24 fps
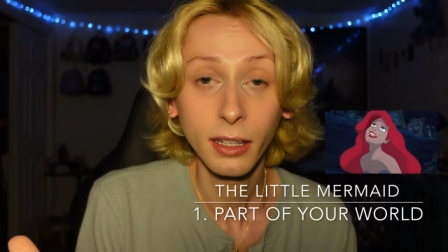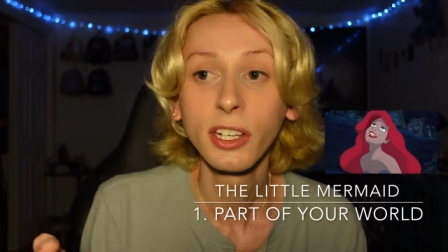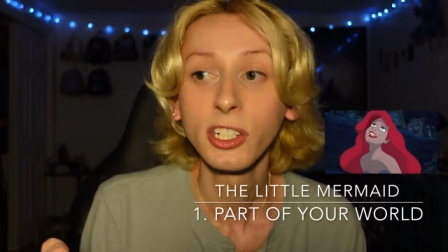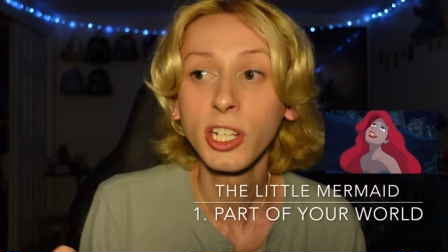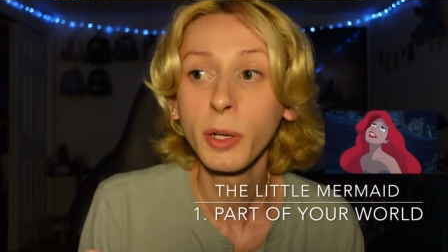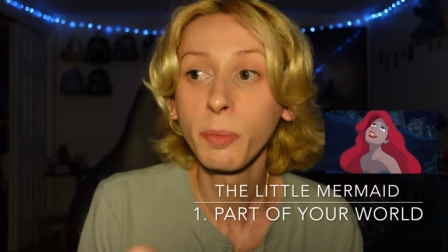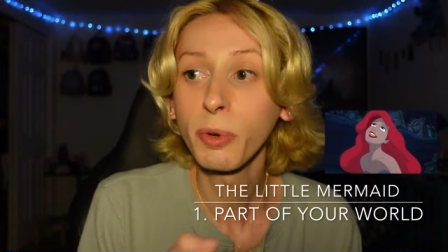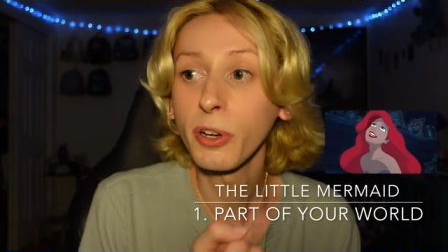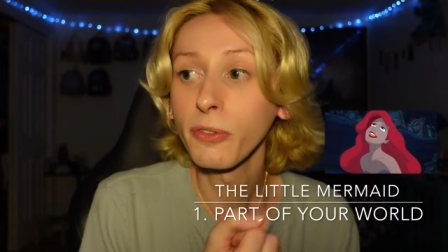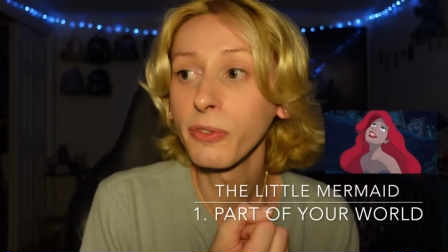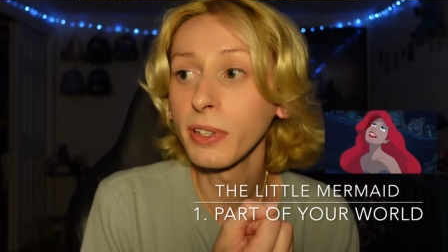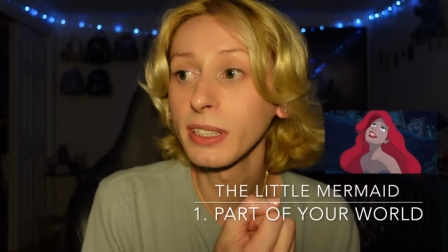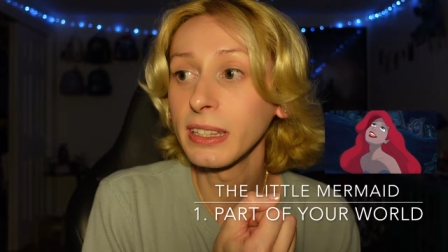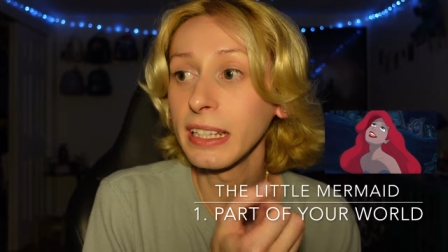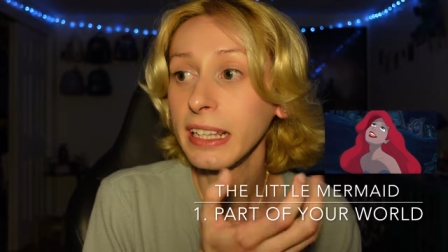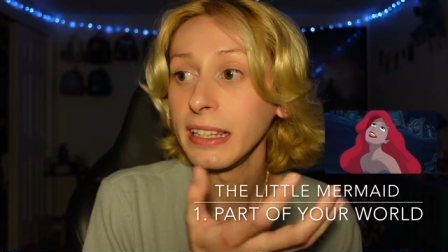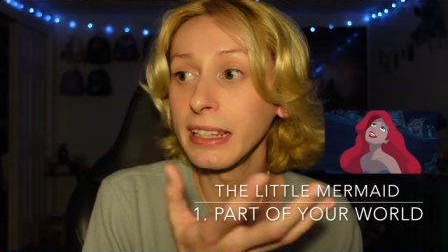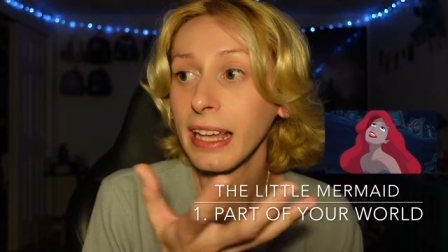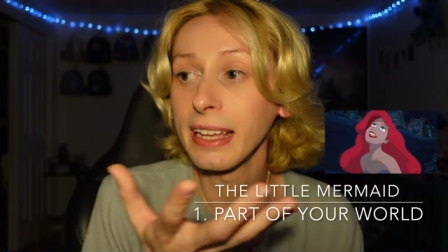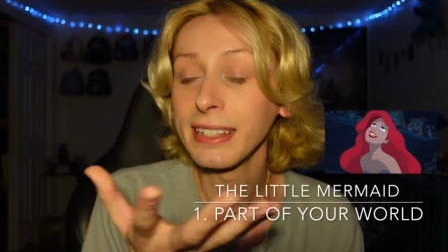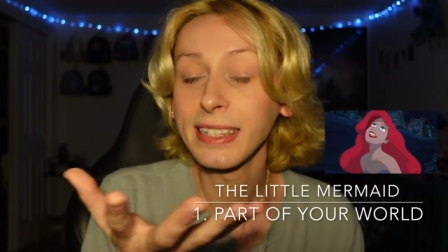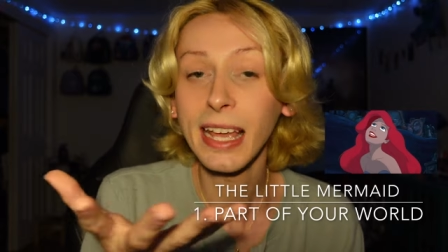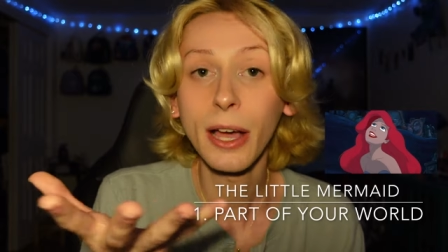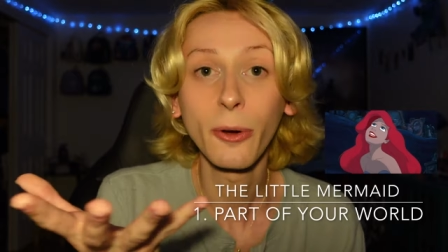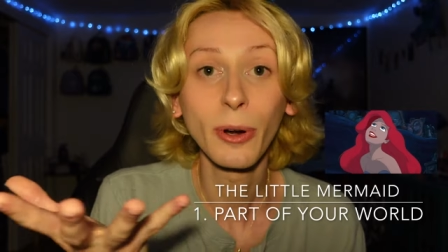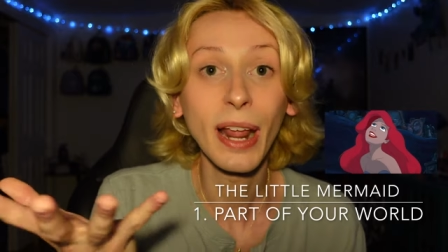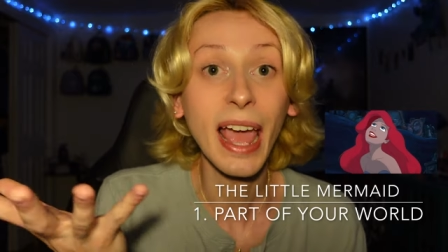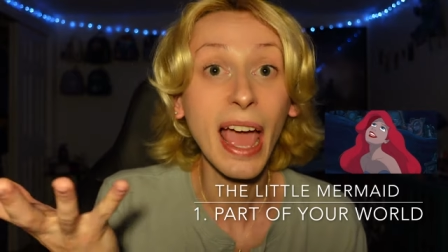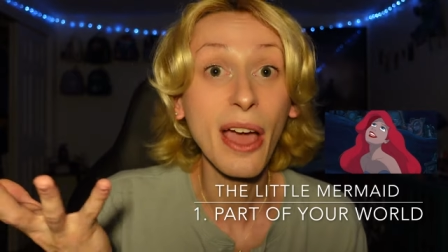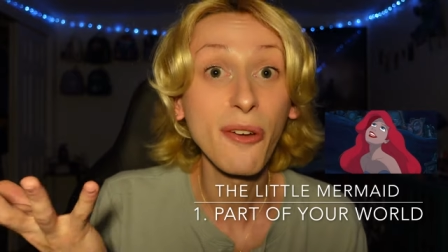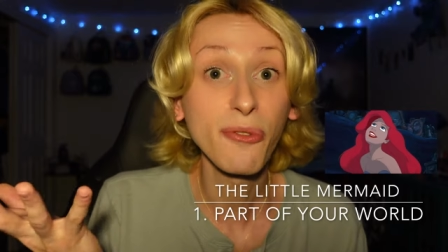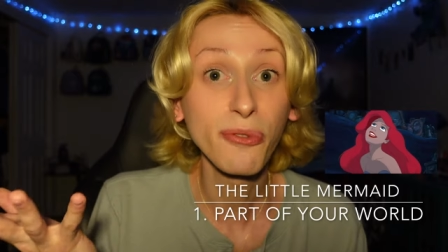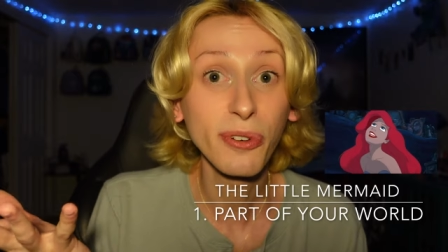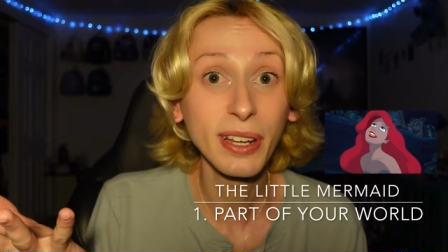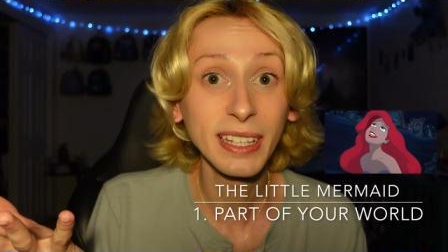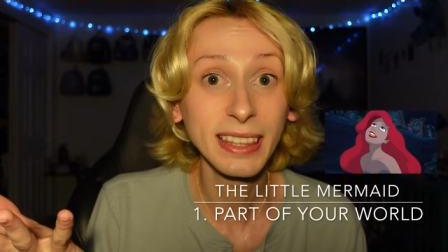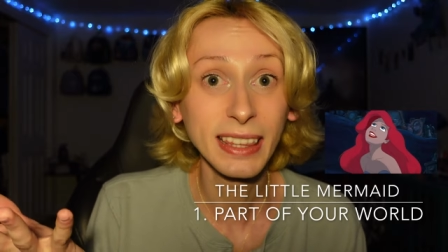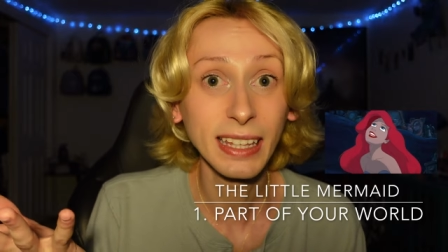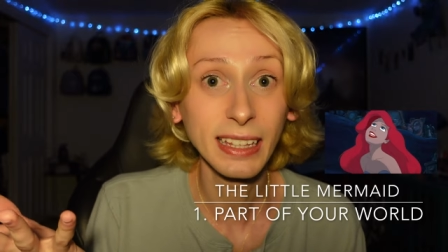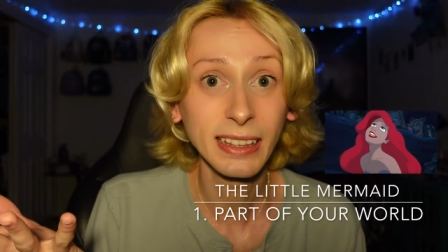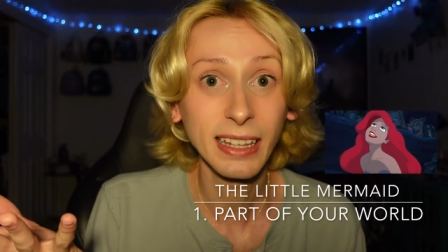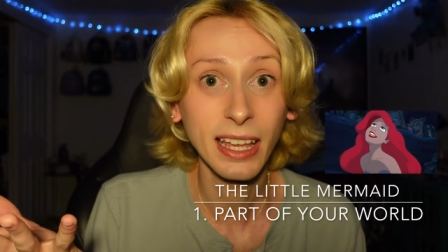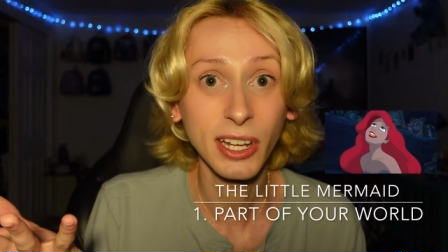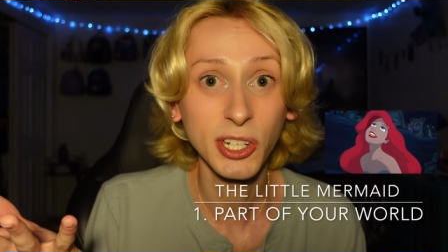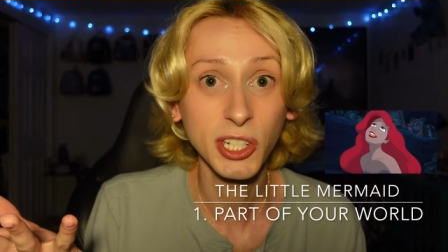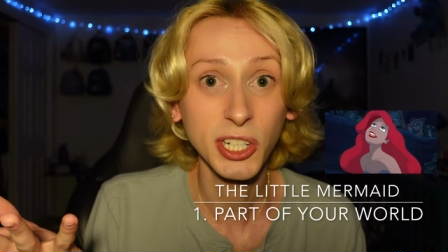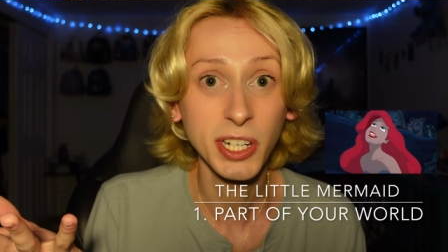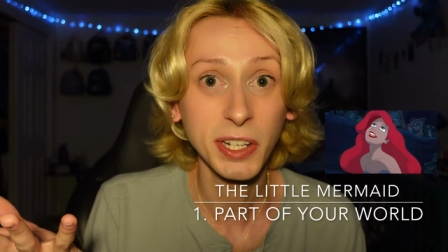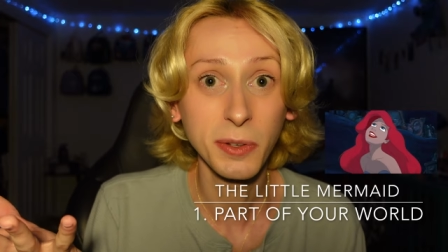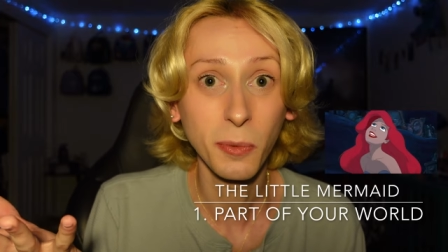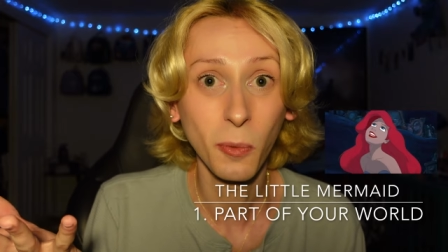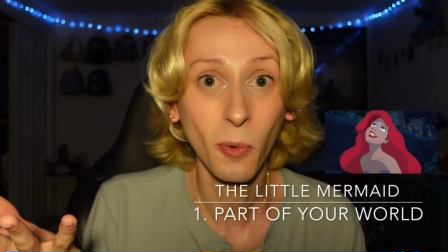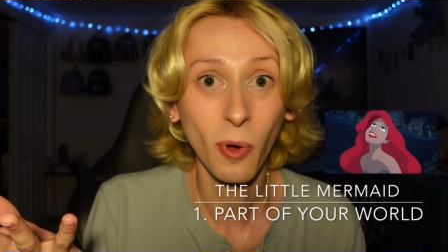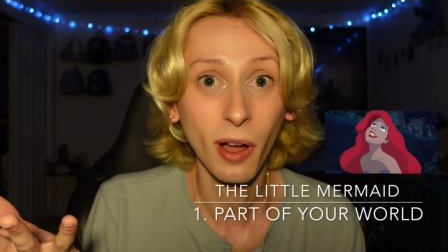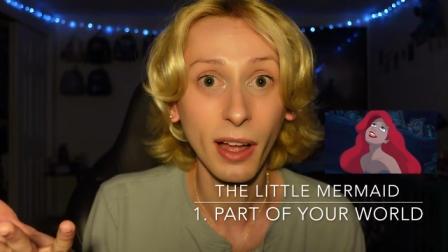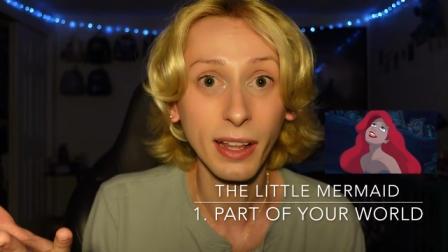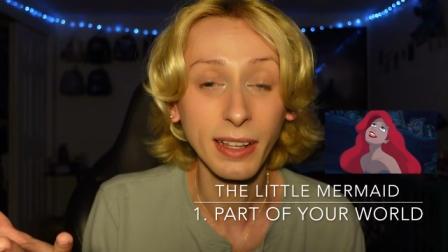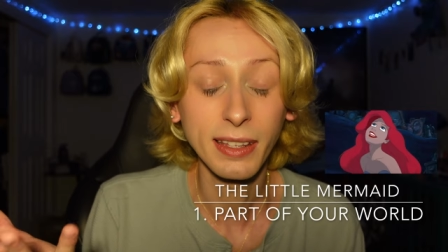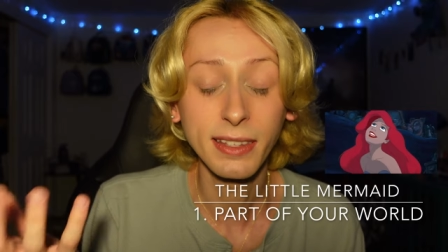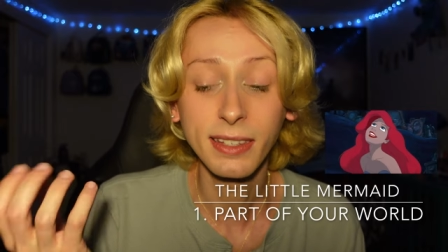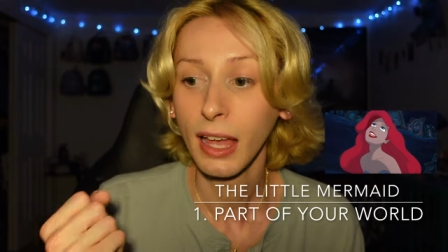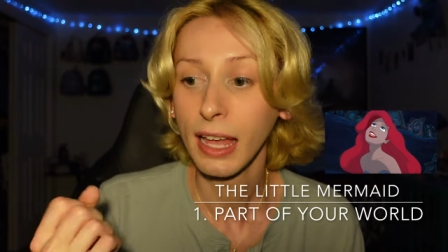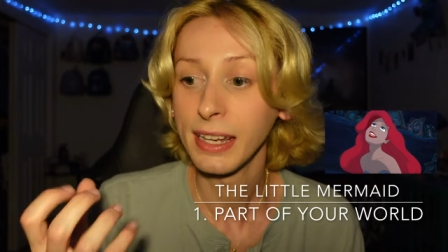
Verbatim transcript: She perfectly lays out everything that she wants